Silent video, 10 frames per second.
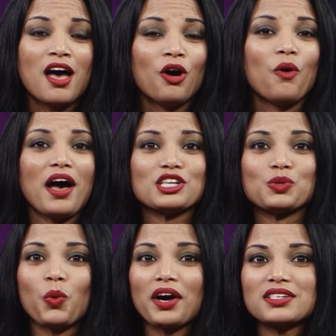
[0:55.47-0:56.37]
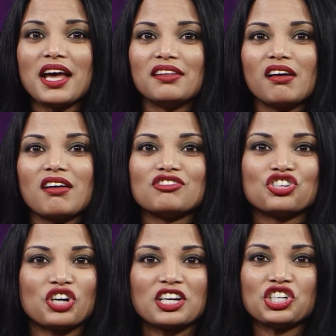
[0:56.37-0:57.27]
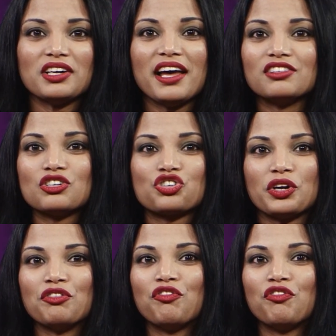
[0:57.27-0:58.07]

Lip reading: who has worked in the construction industry